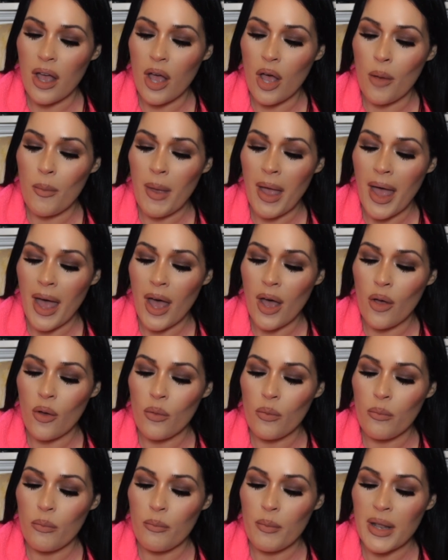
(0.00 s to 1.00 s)
um,
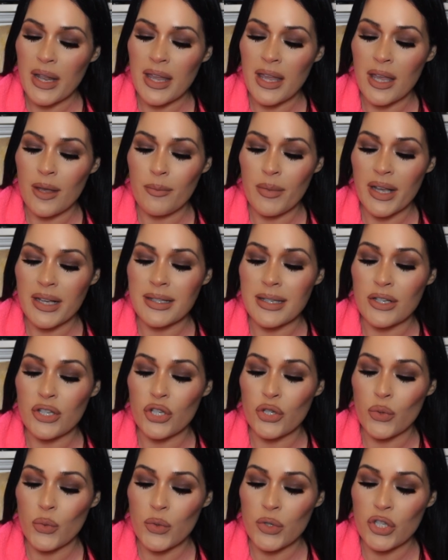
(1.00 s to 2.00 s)
how many handbags and
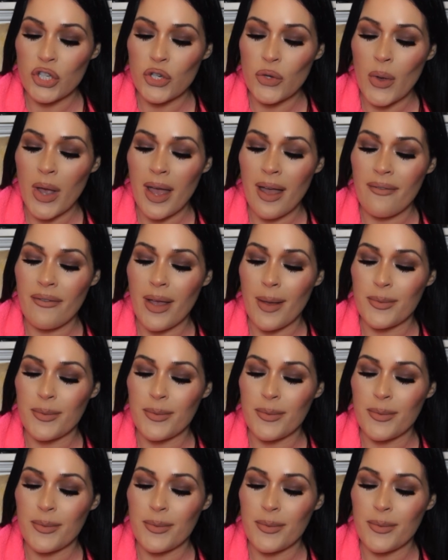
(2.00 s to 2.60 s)
shoes do you have?